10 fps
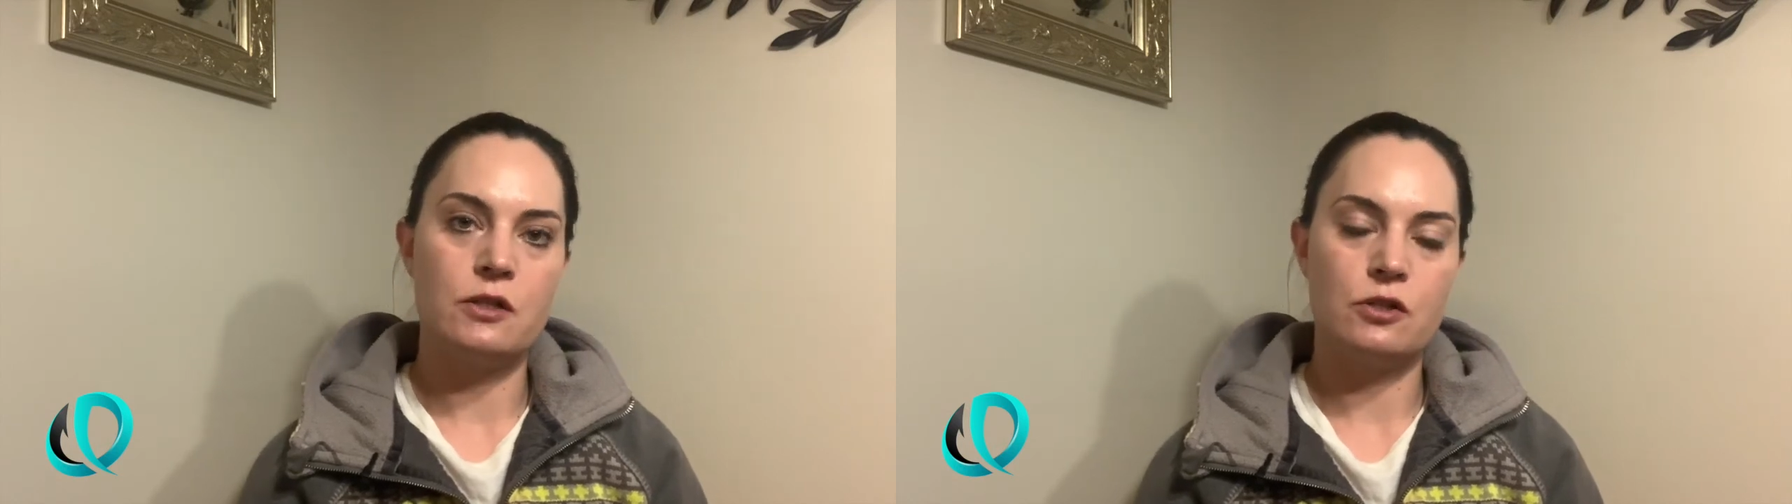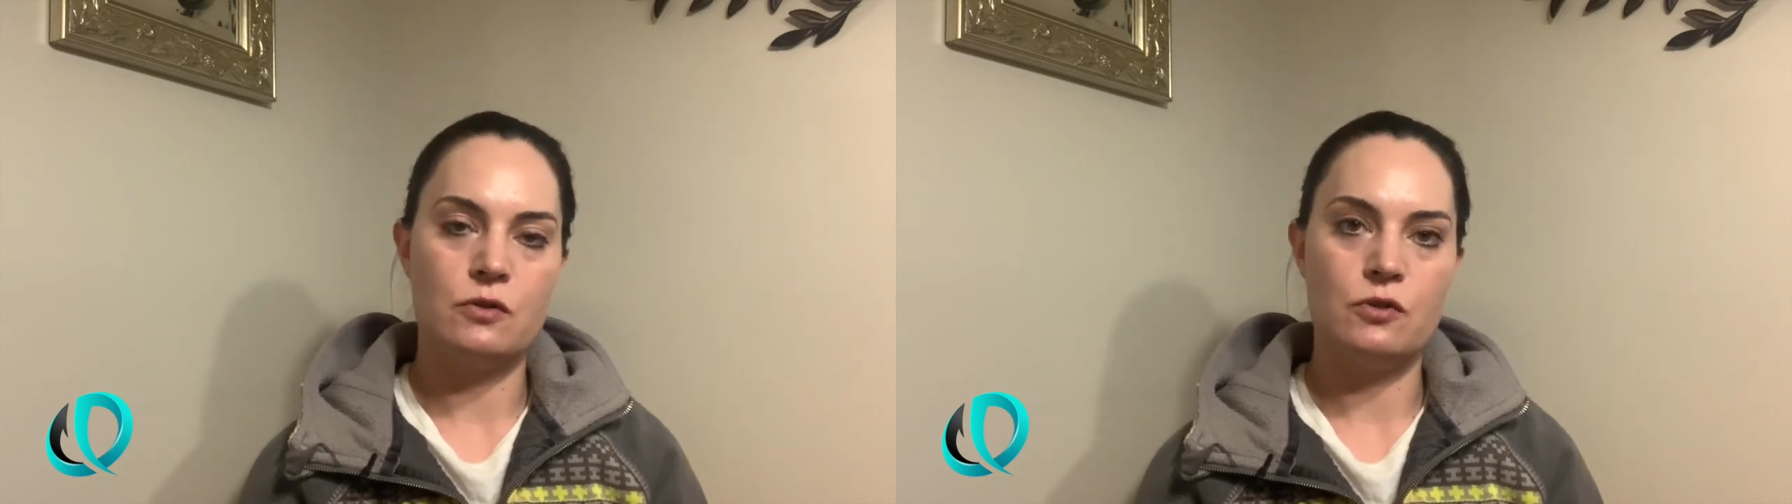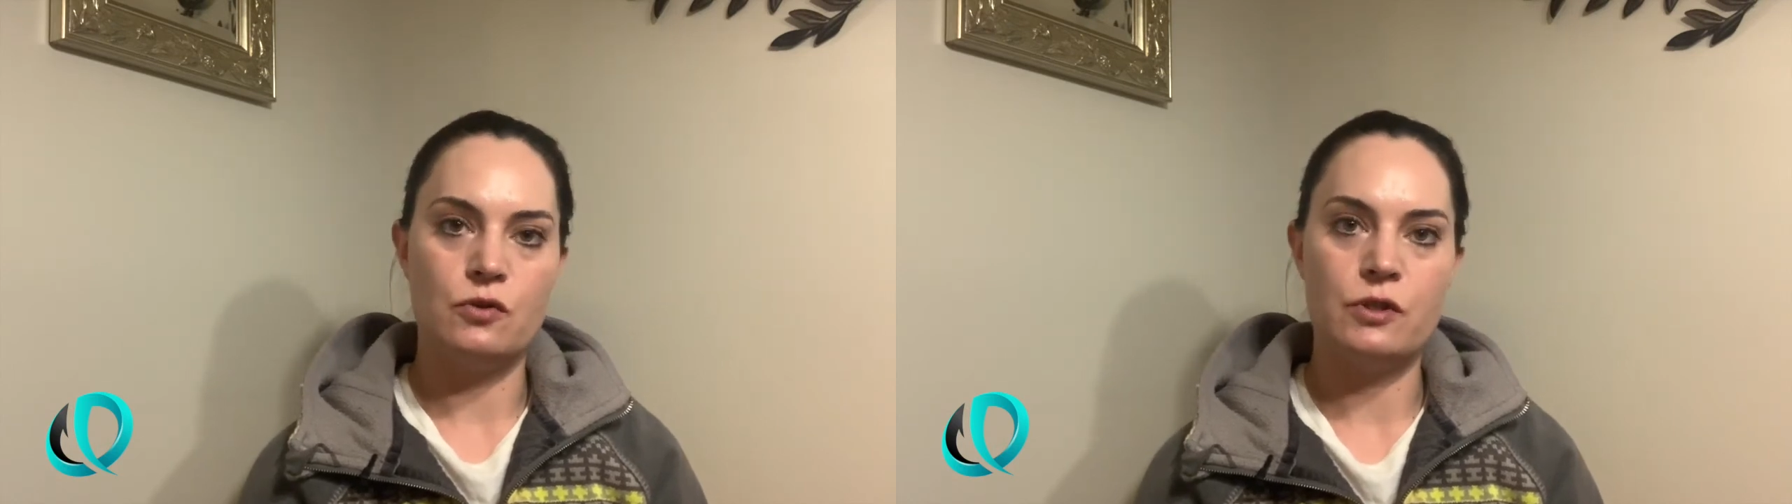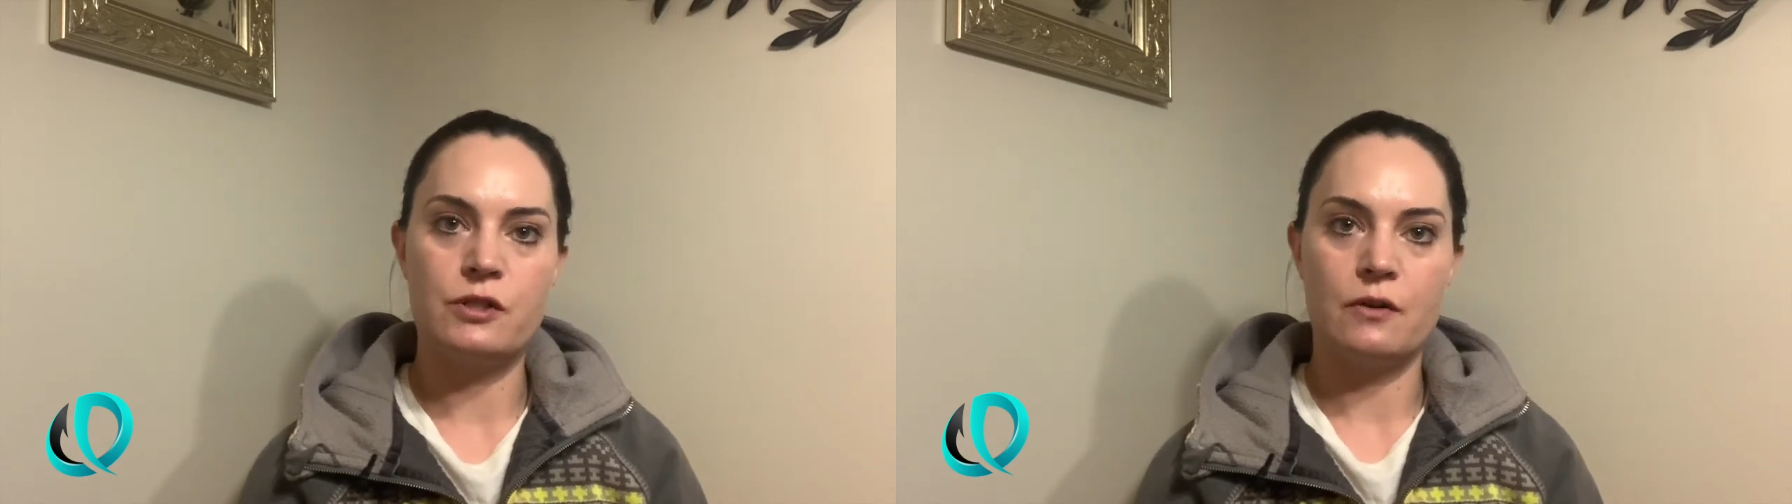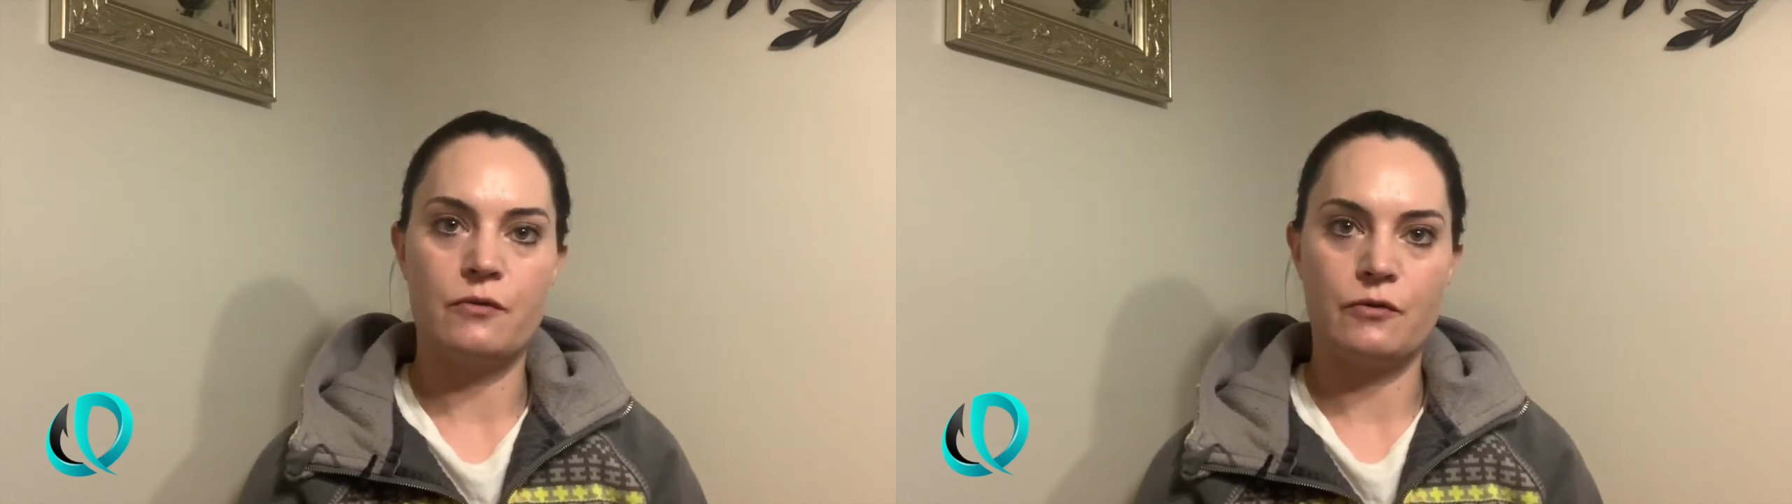to do the
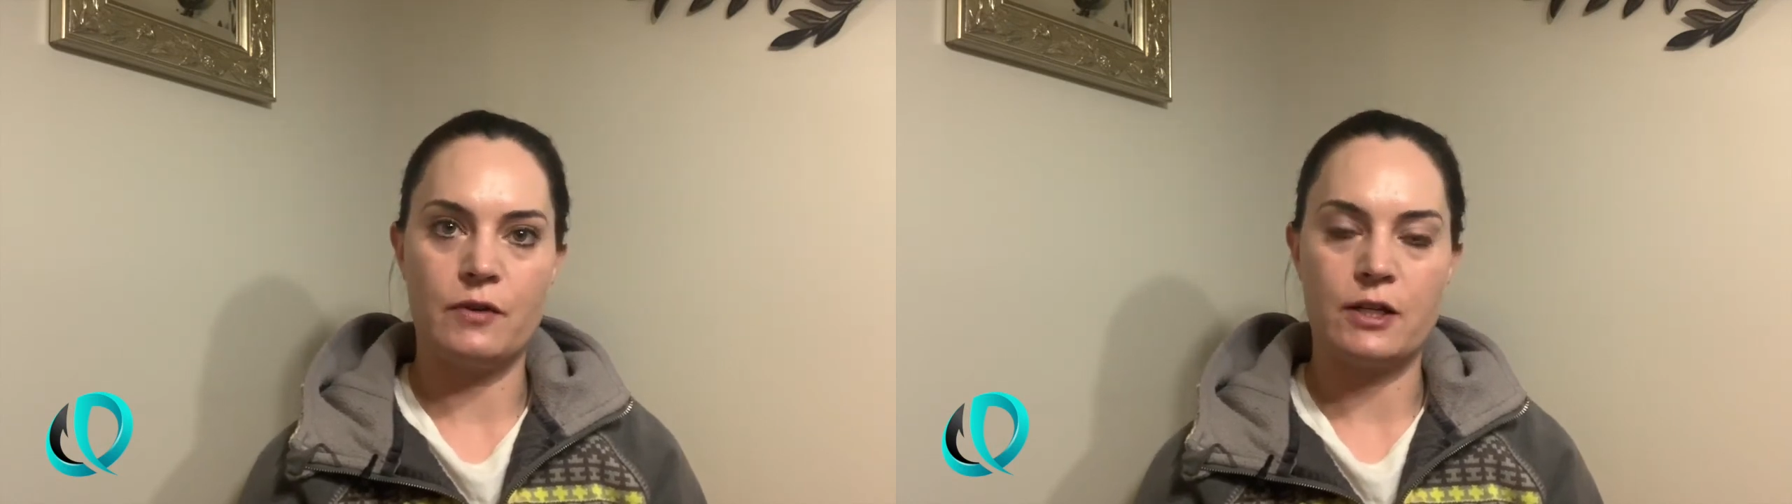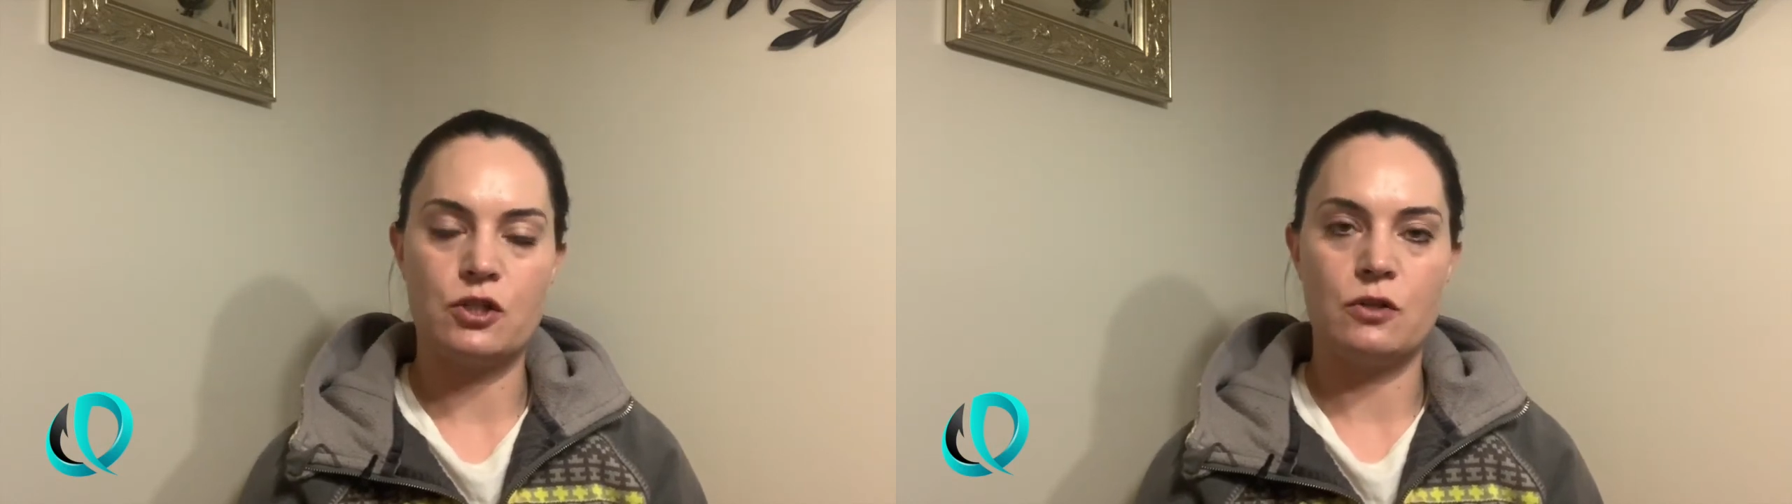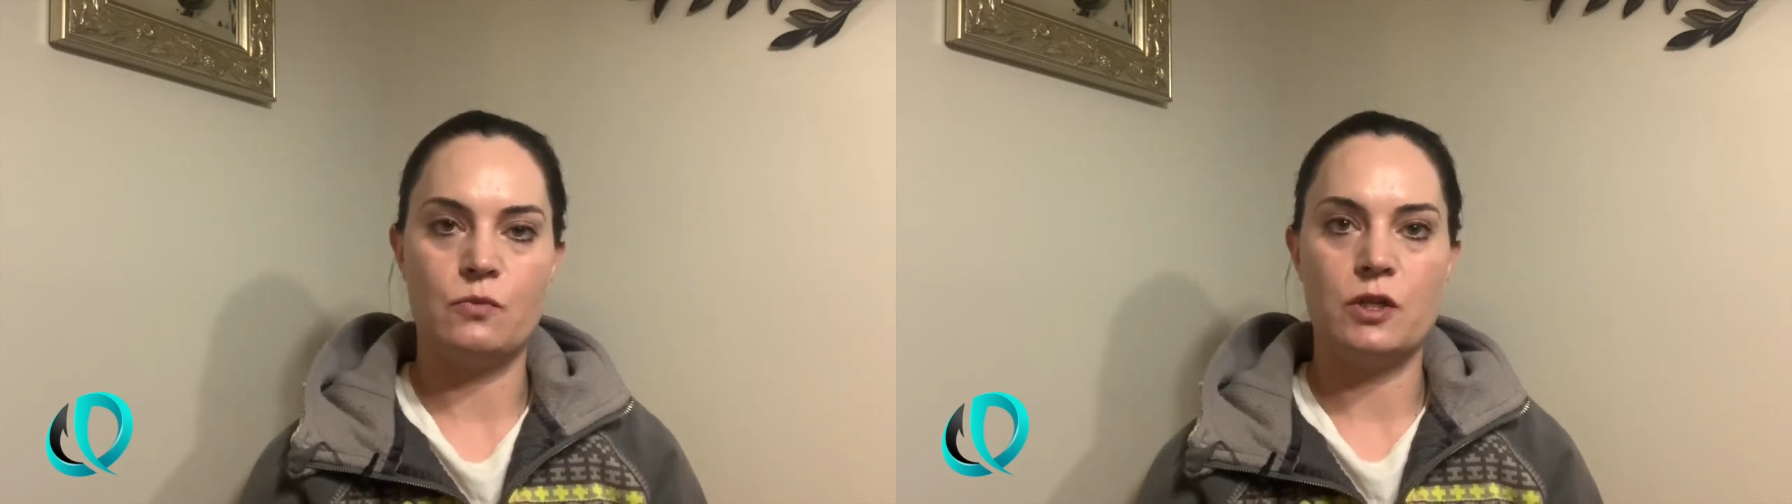self-reflection,